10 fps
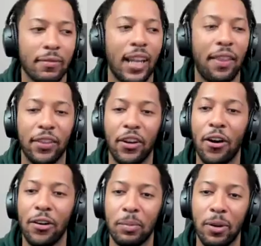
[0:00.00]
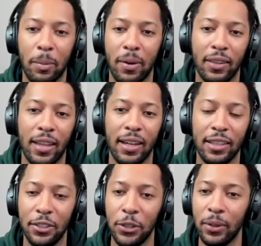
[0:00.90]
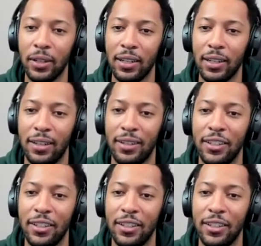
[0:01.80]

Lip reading: I think the hardest part about that is doing it in